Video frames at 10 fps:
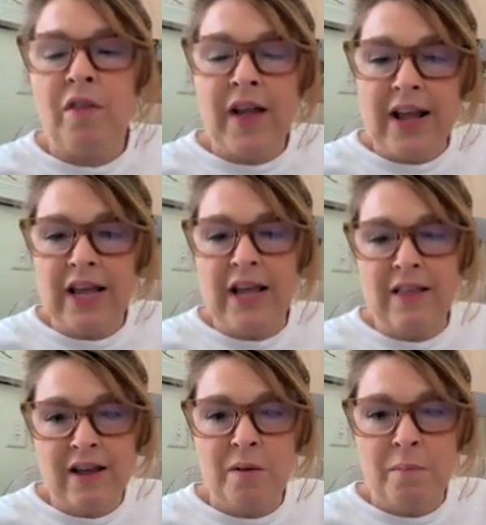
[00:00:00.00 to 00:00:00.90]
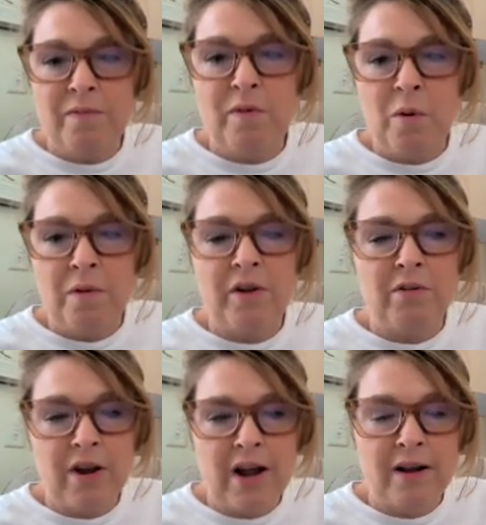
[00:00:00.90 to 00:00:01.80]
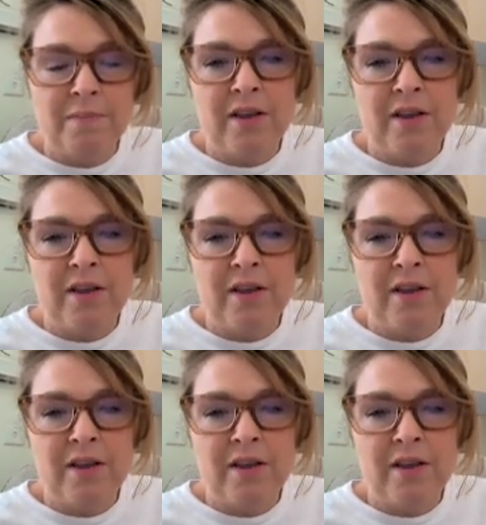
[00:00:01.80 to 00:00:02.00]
thanking them for their time.